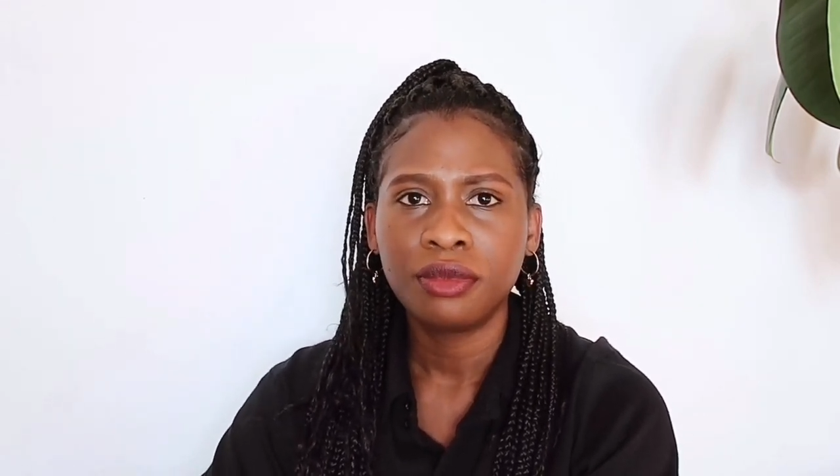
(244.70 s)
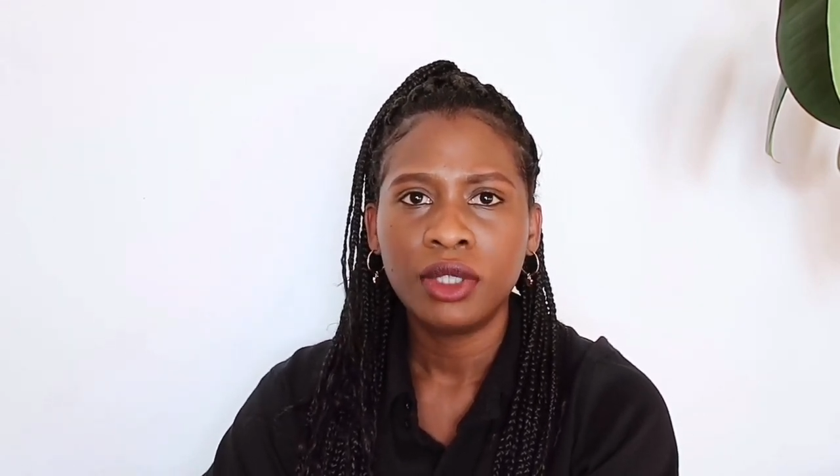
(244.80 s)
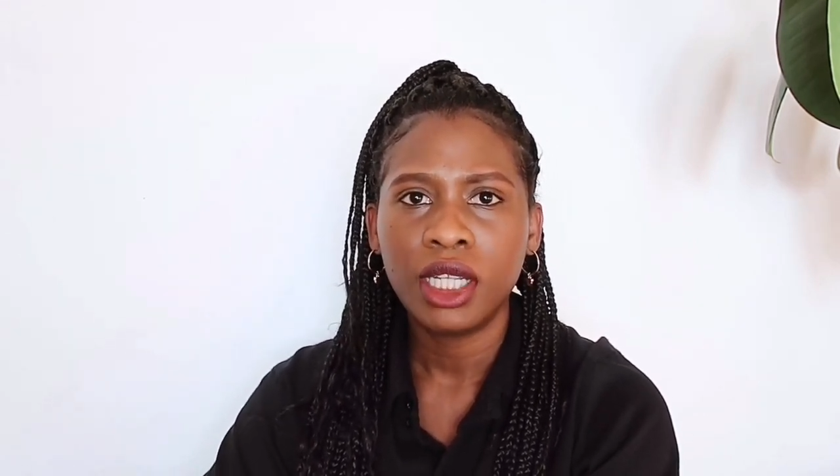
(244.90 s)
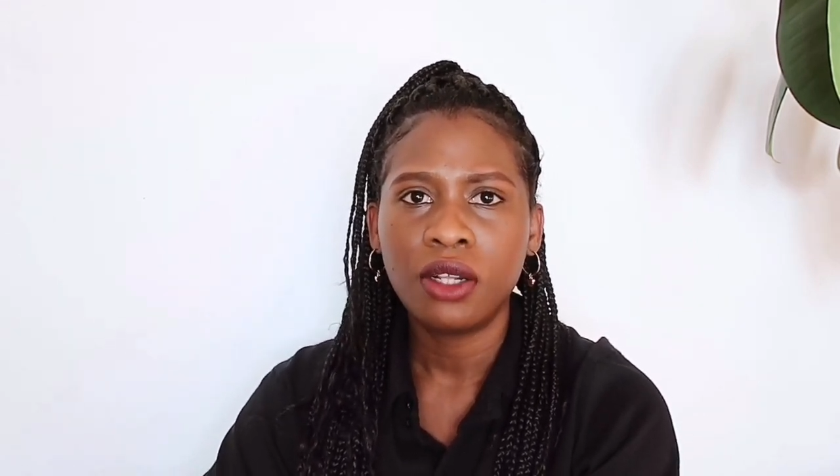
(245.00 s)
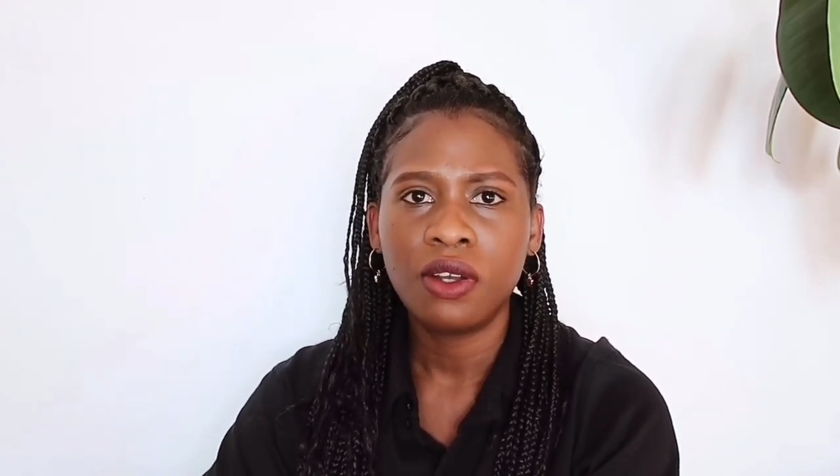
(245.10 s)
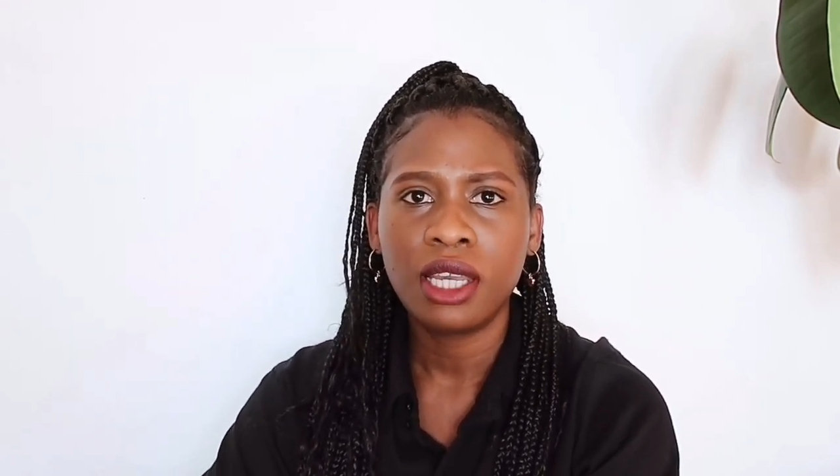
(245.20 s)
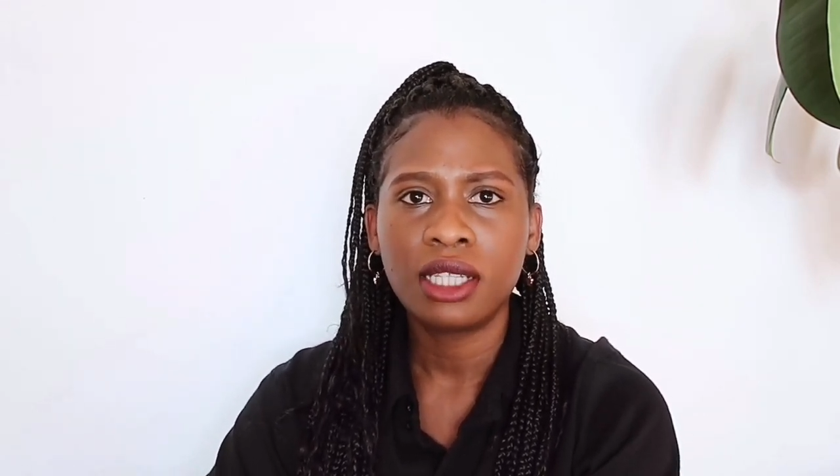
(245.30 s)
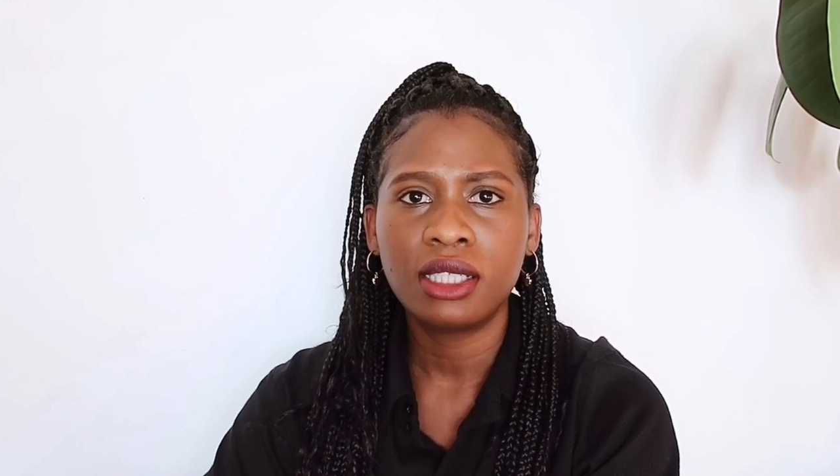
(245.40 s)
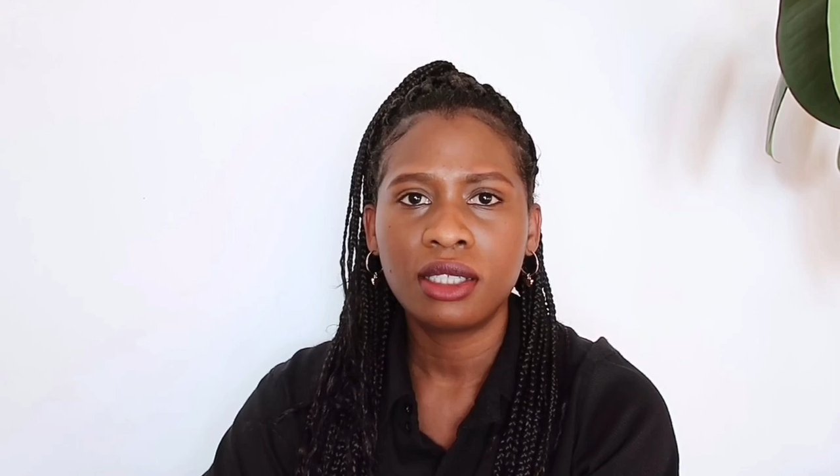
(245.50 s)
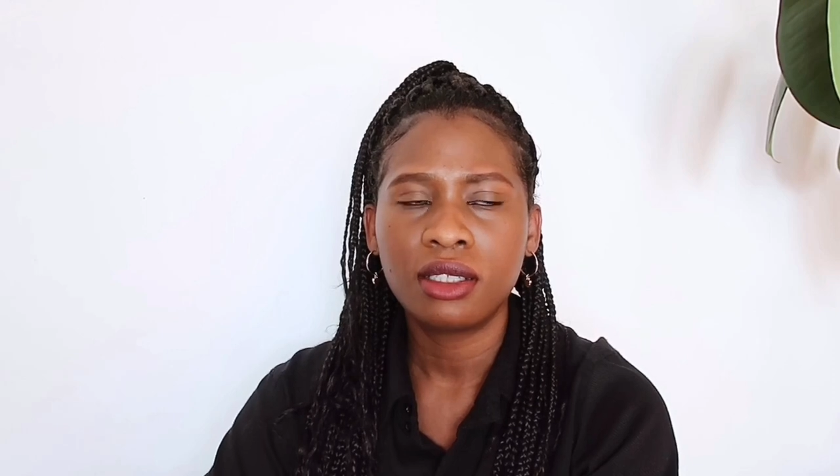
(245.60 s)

they don't get